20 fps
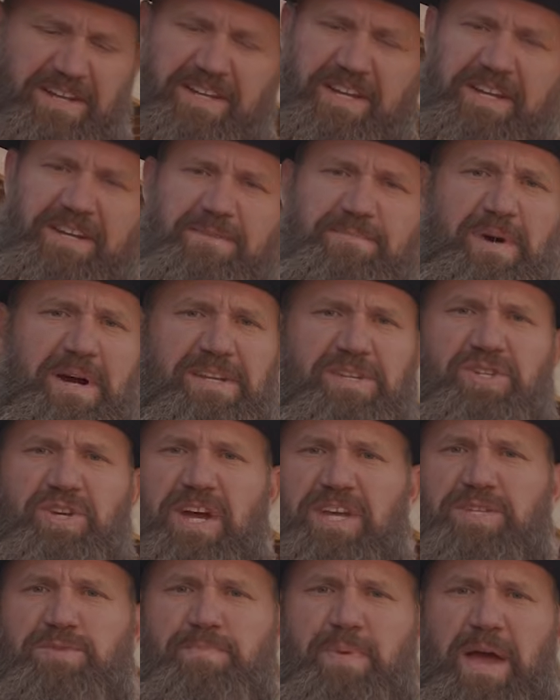need in my
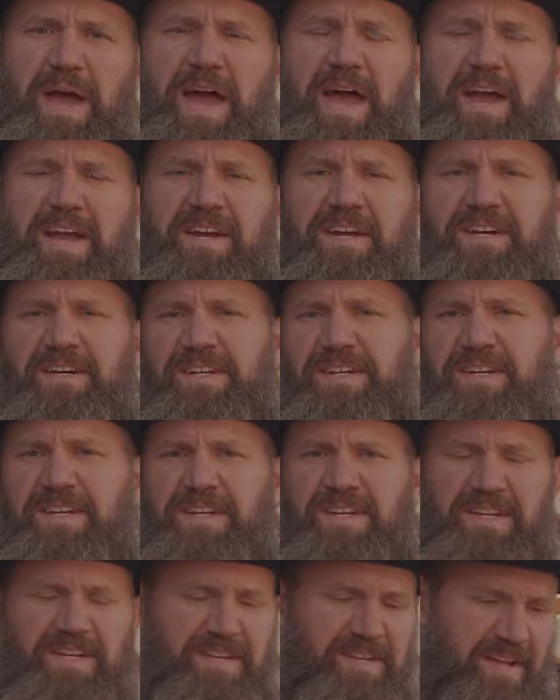chest pack.
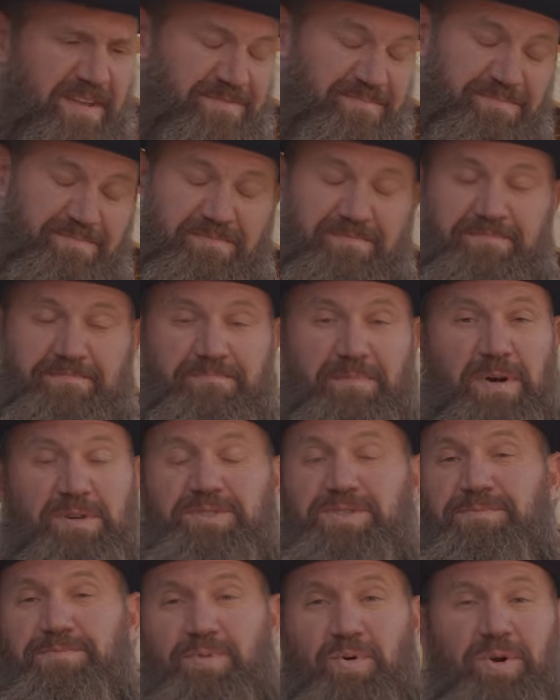
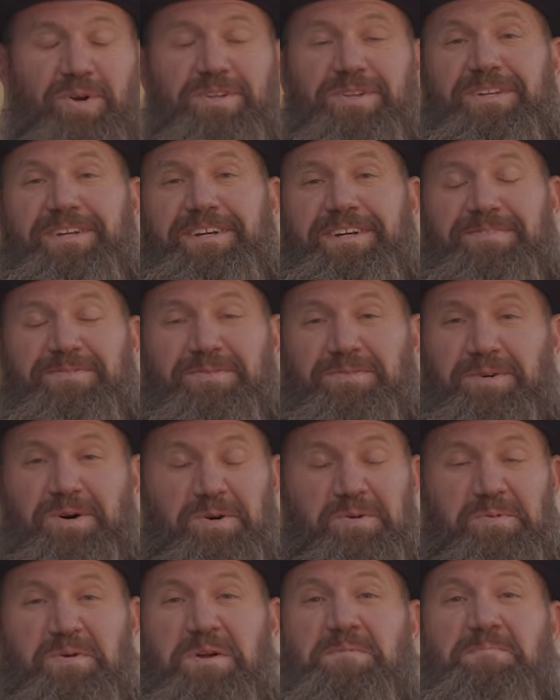Most importantly,
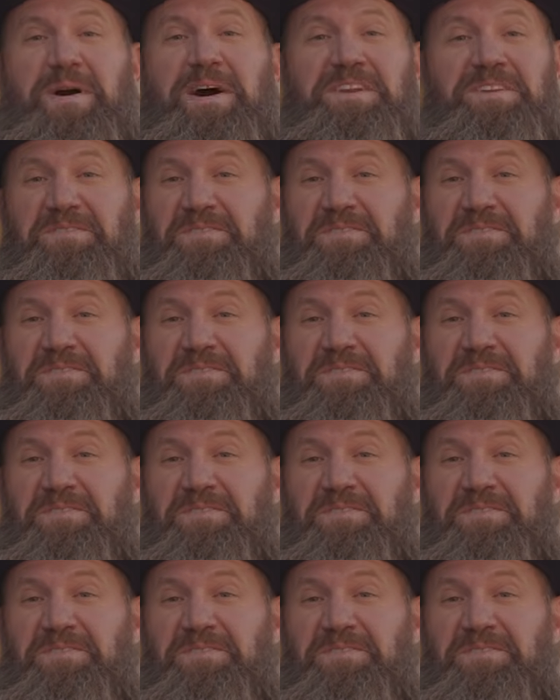what am I